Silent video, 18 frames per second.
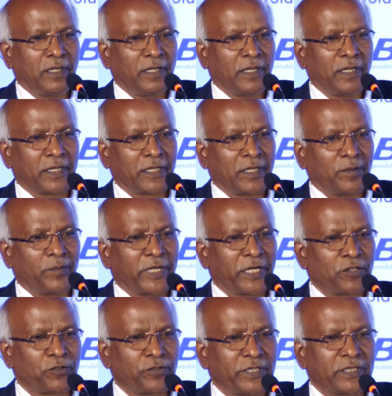I'll come
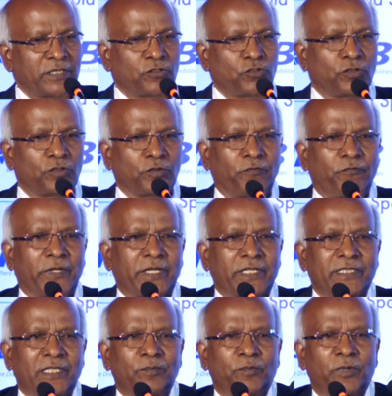back to this. So, for
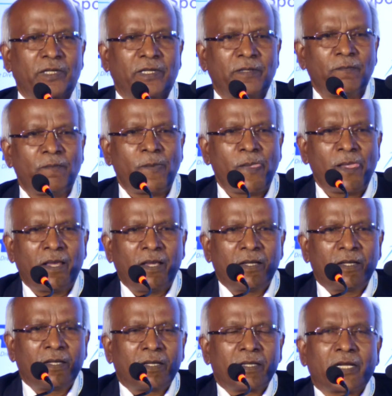example,
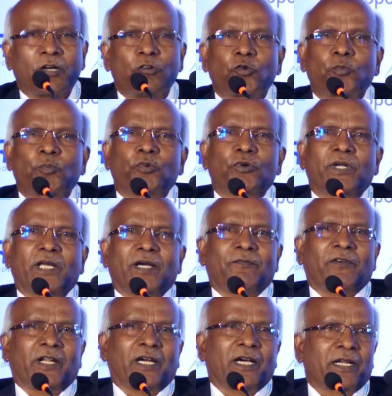an output
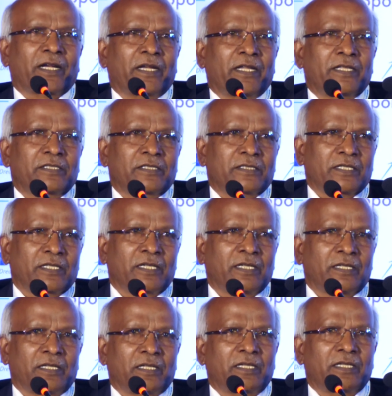of an
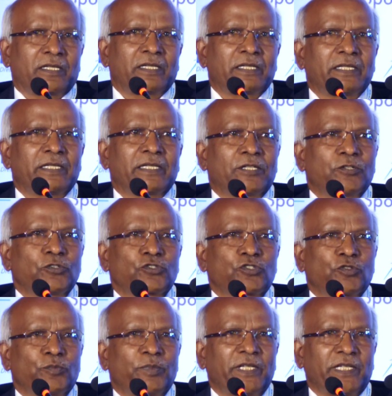organization earlier used
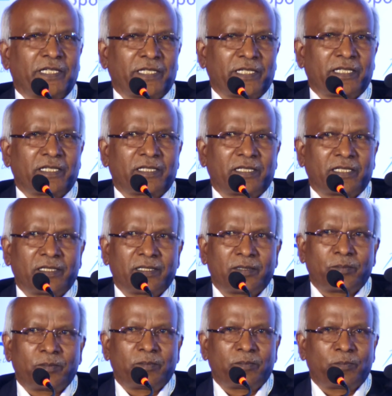to be
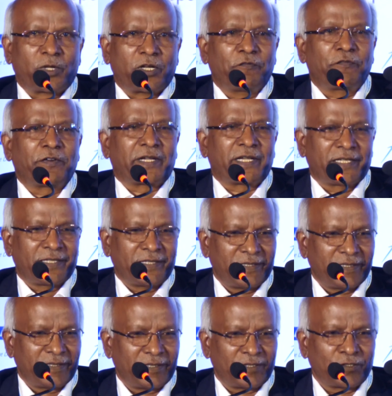profit.
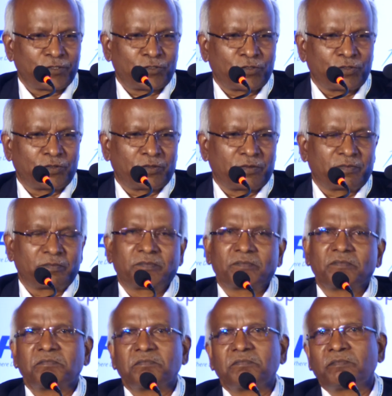So
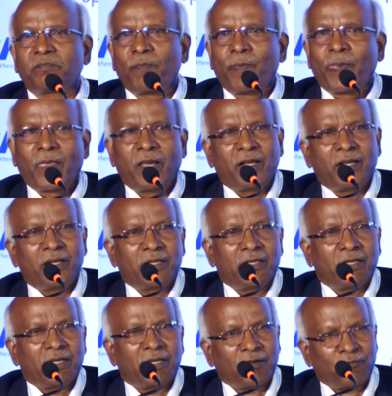
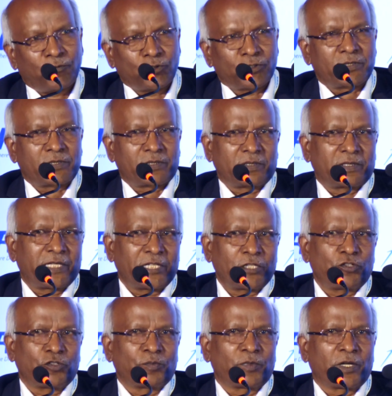of course
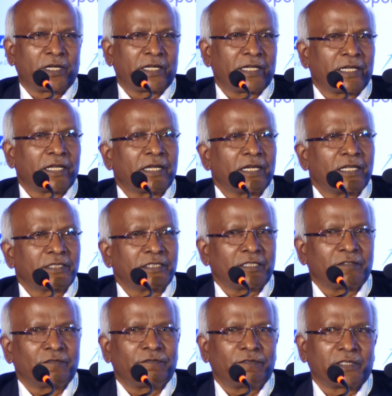TQM brought in a culture
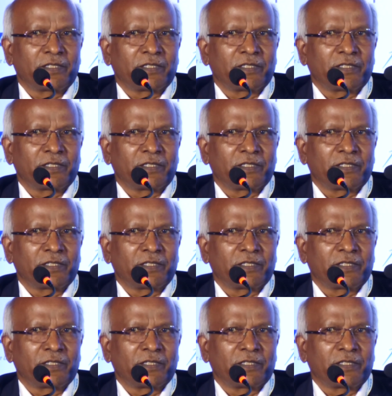of